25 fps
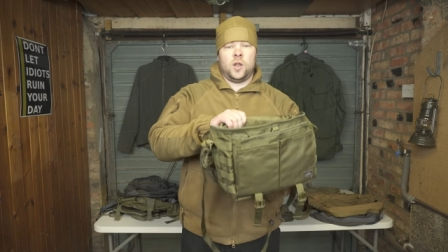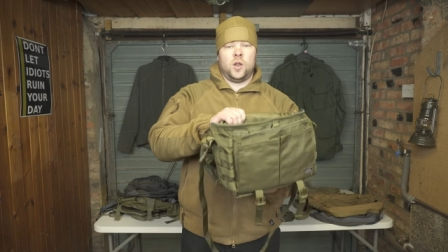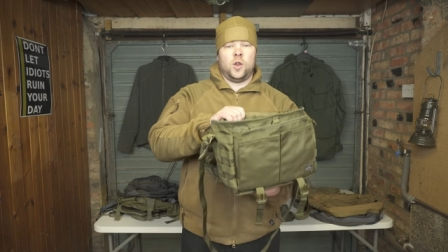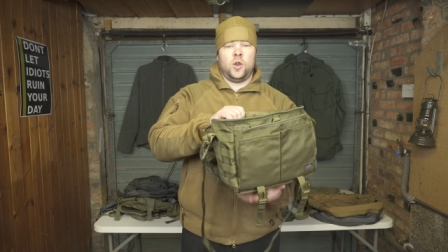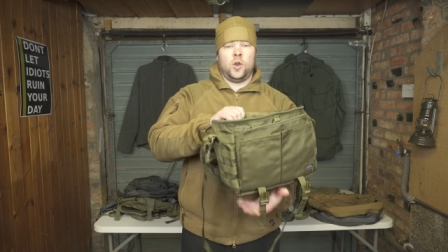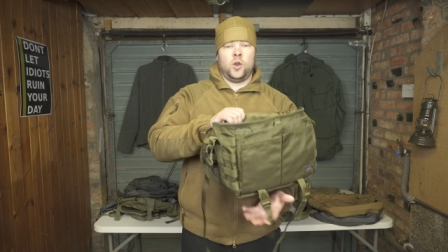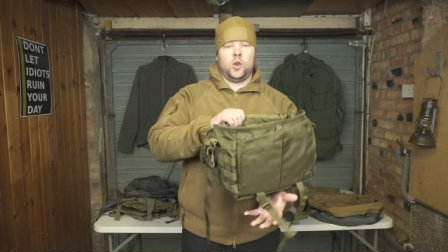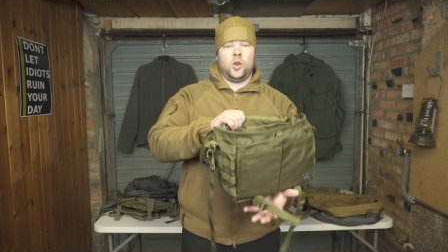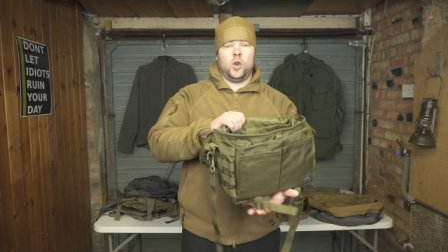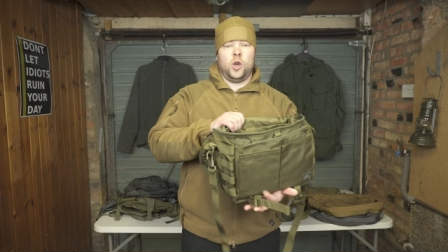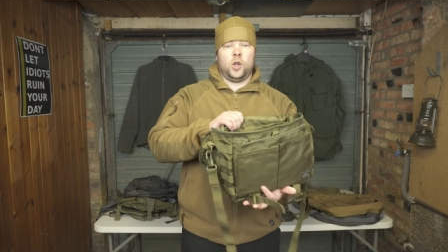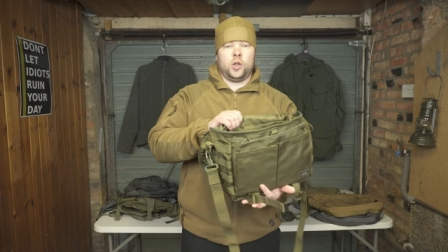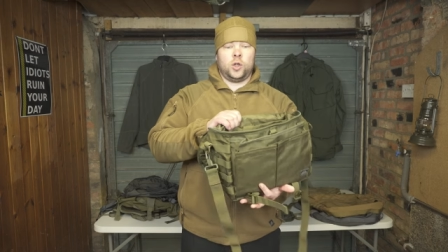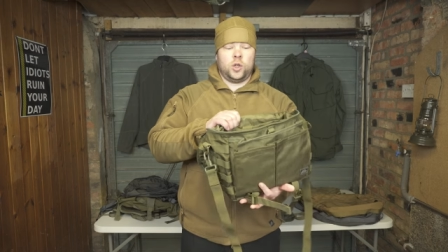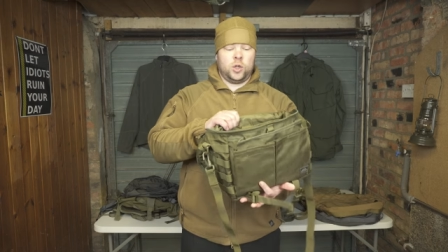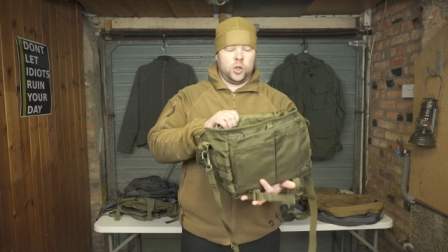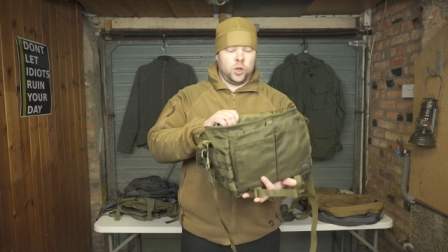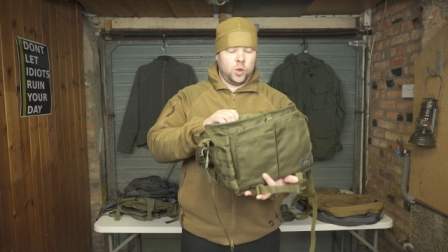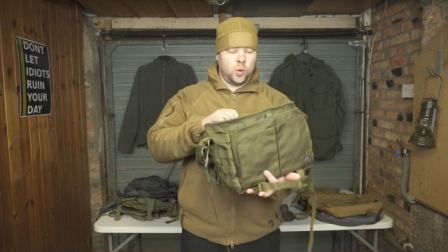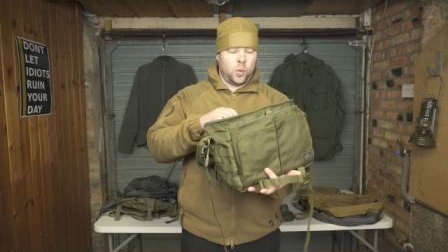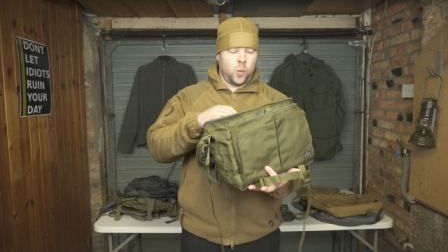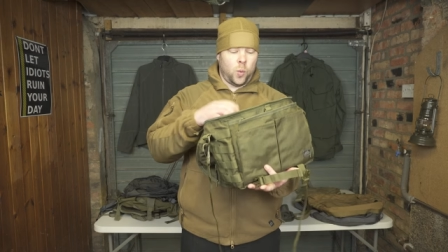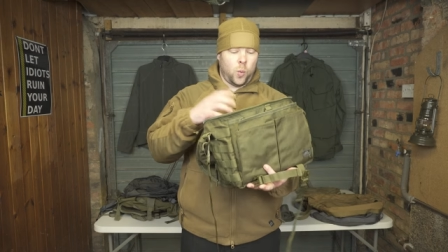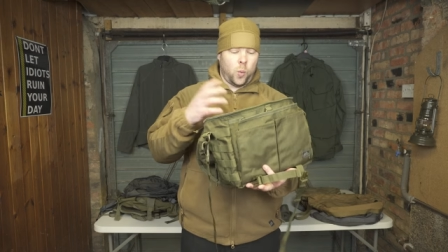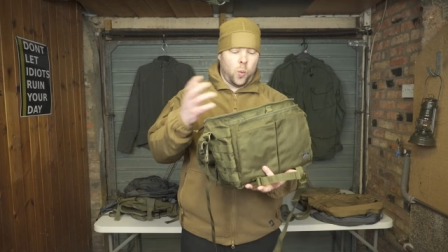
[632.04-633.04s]
not
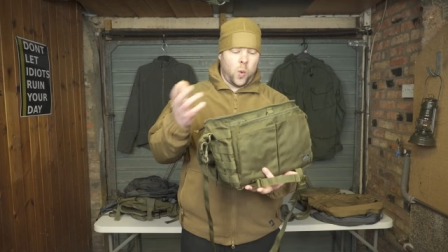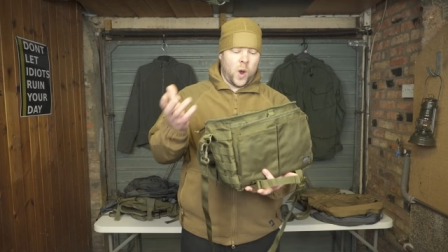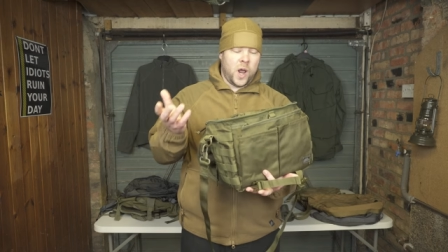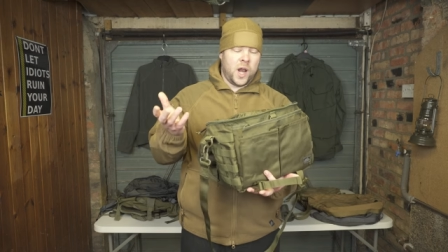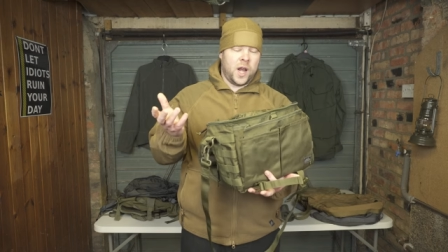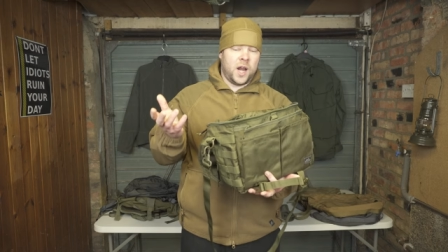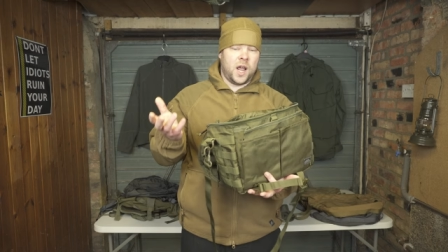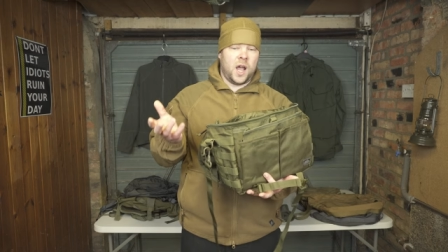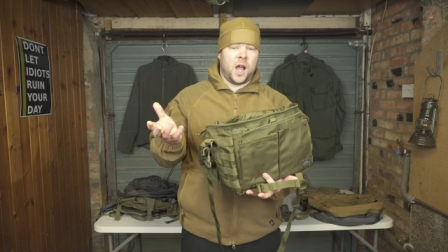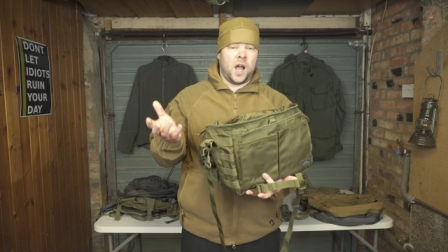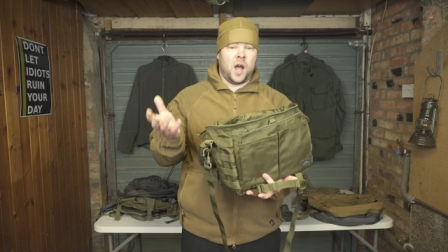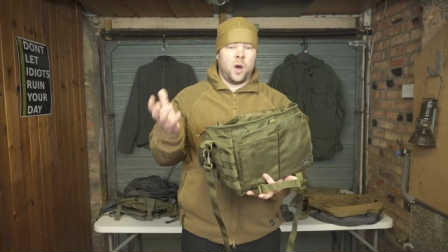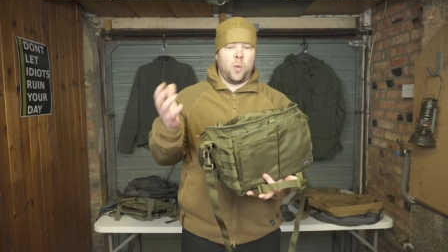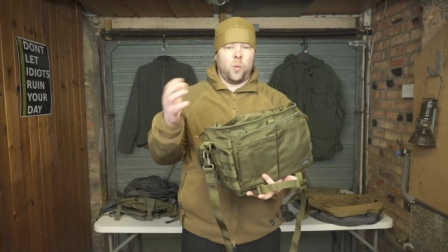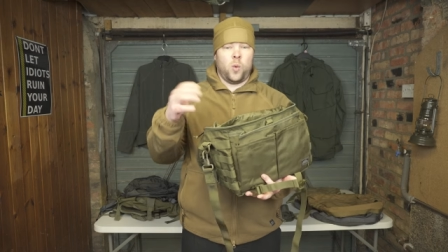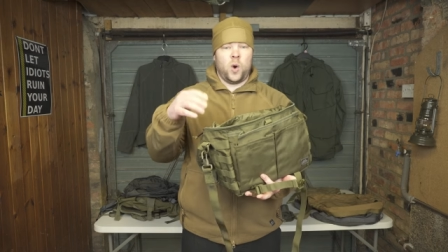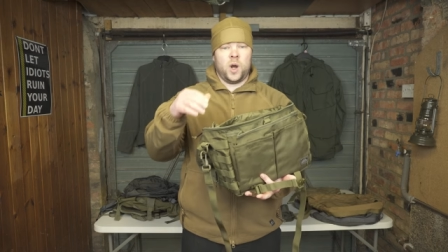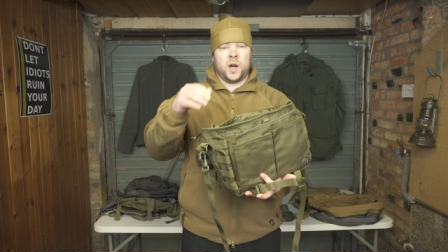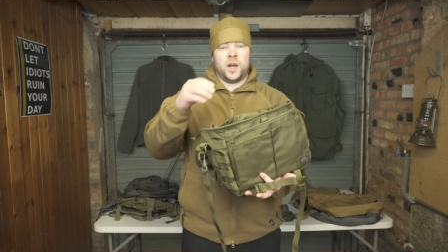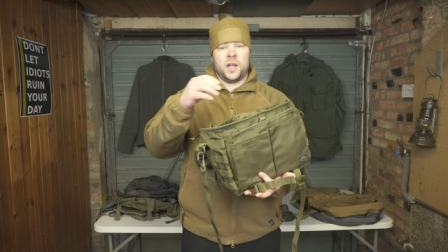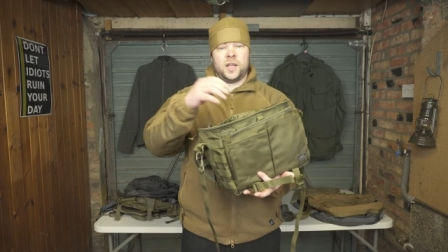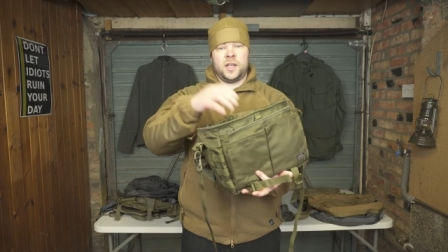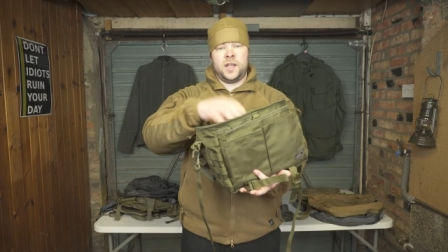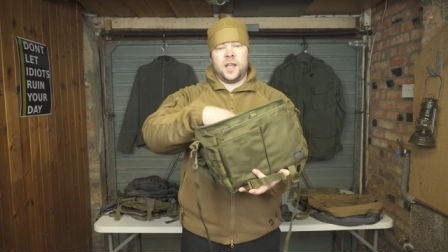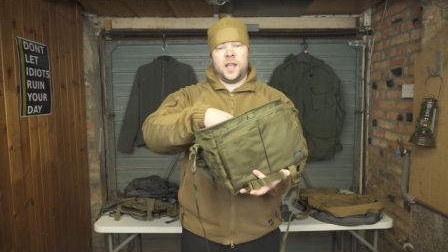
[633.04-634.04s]
when I
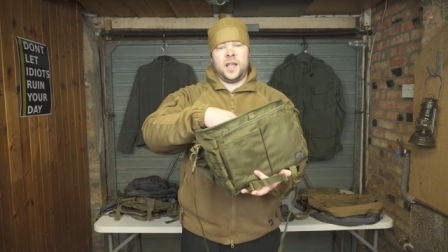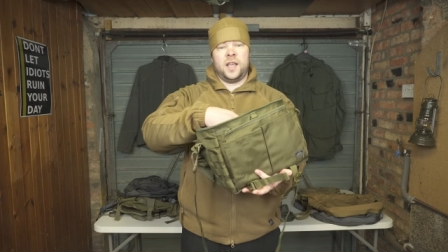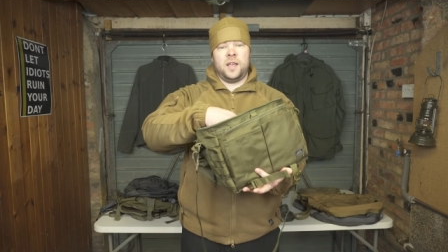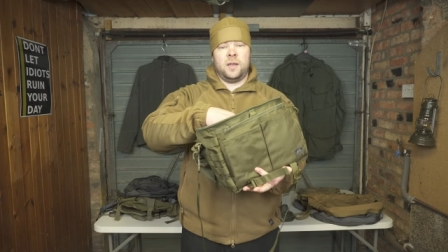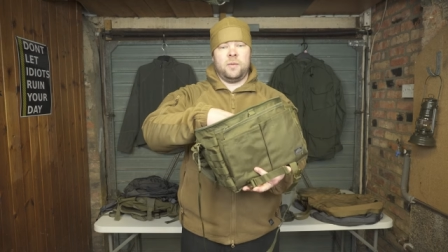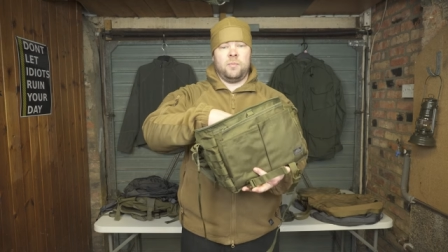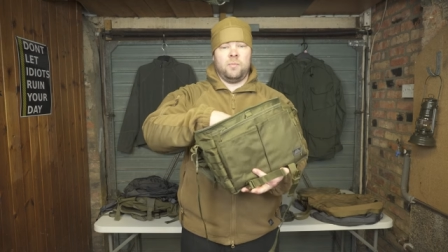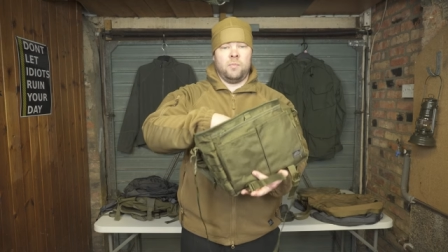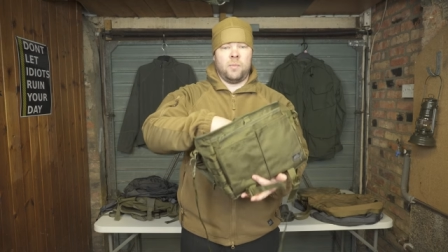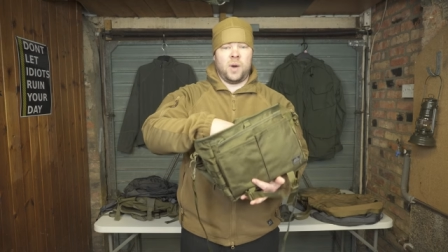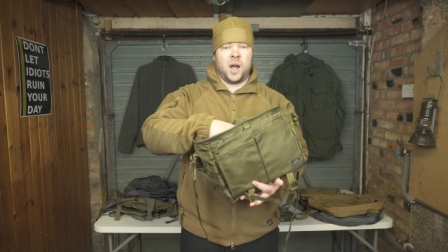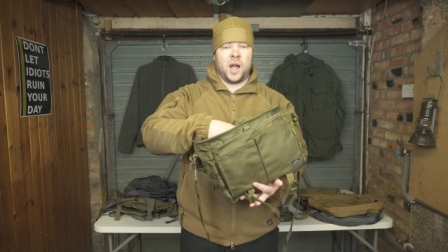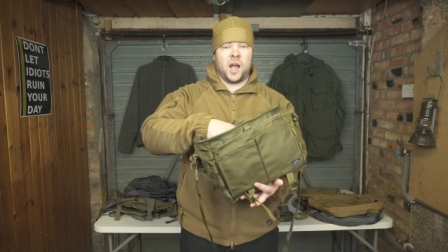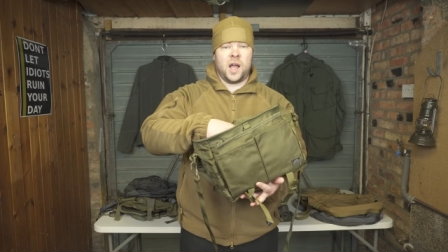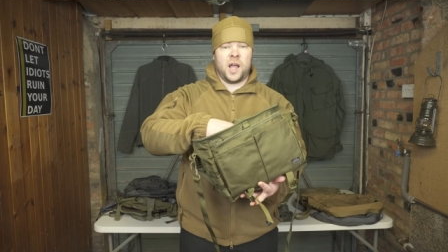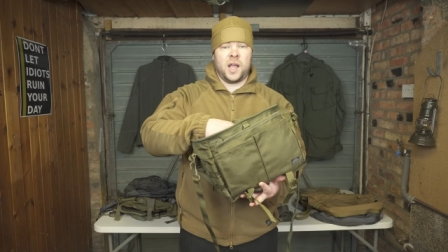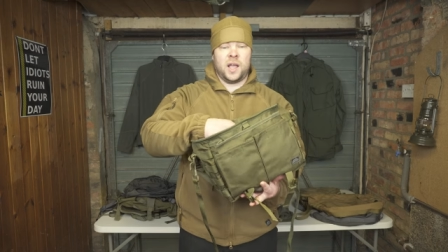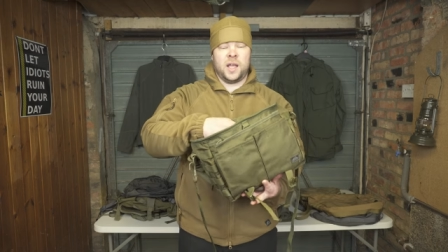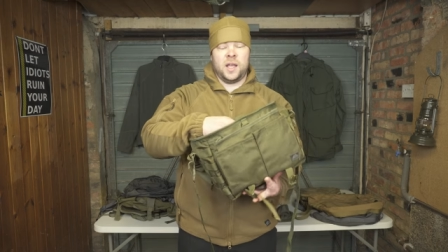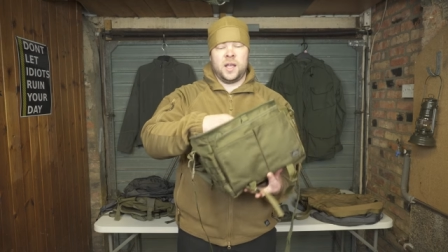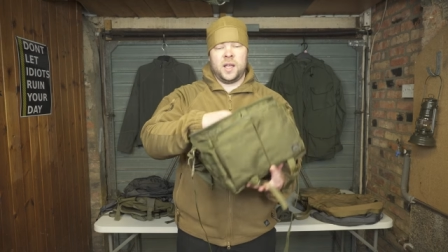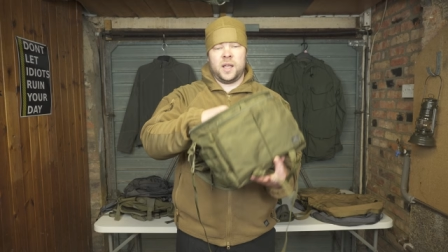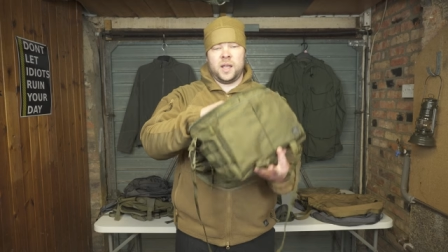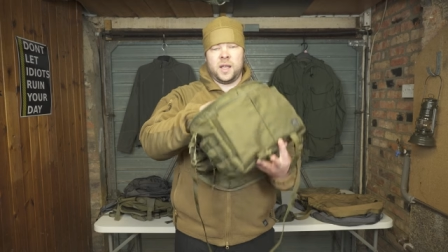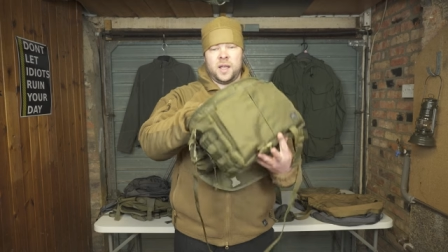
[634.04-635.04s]
want to take my
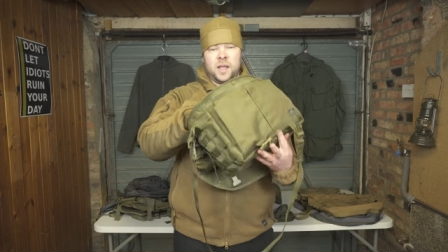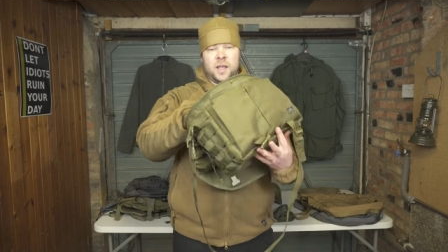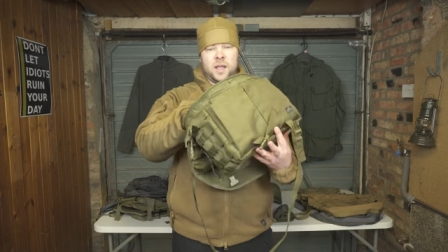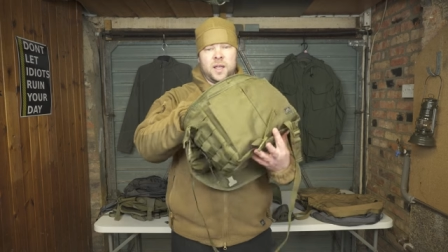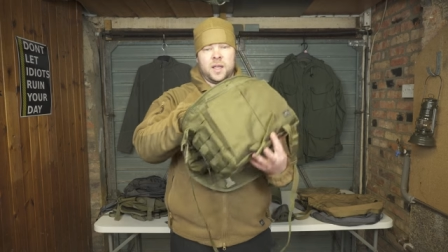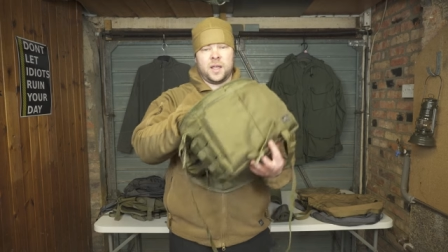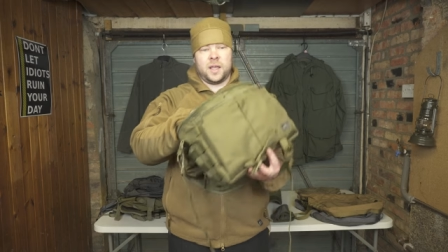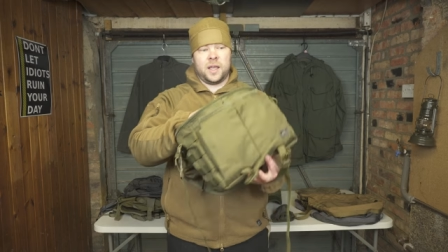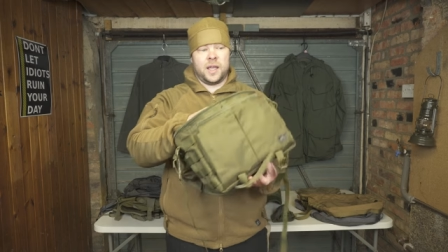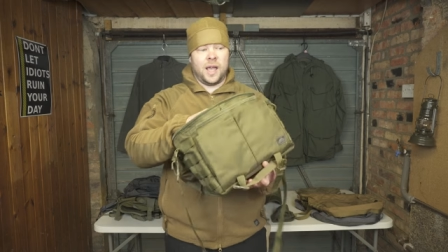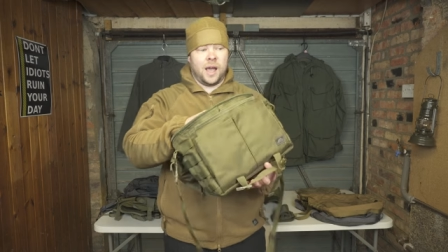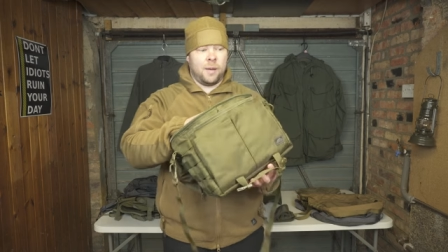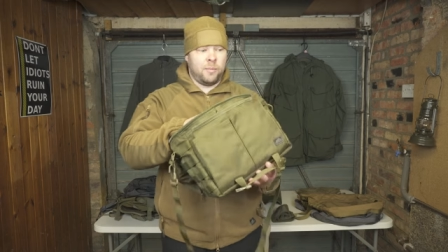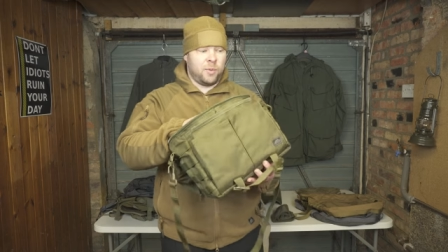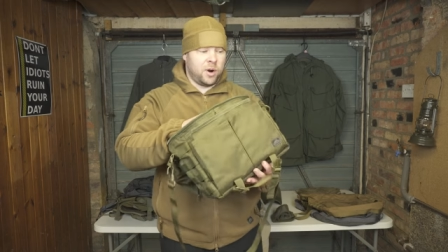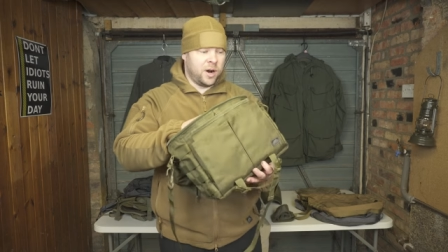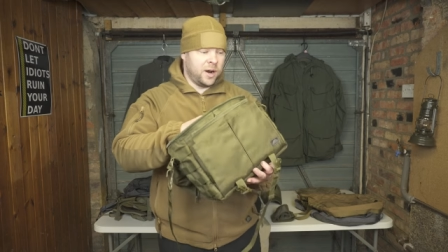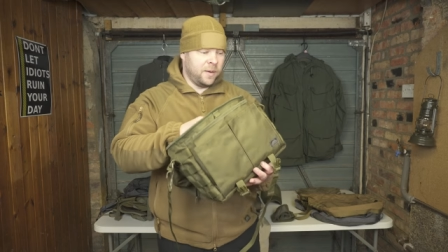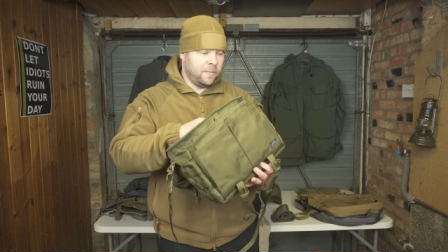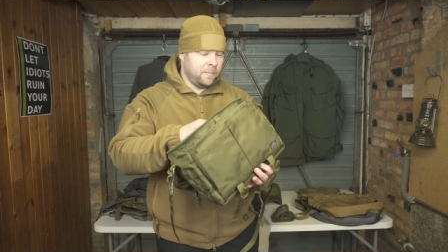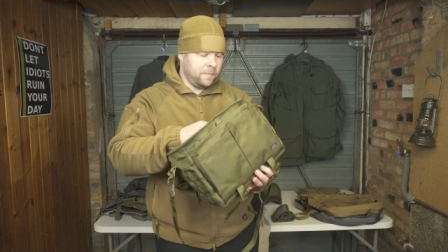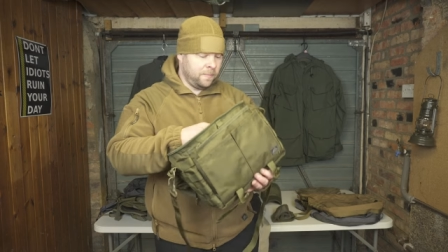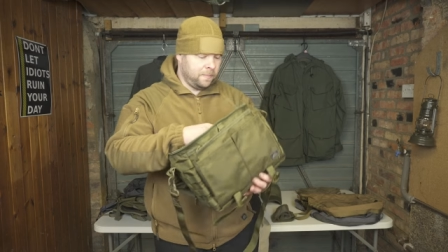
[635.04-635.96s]
camera.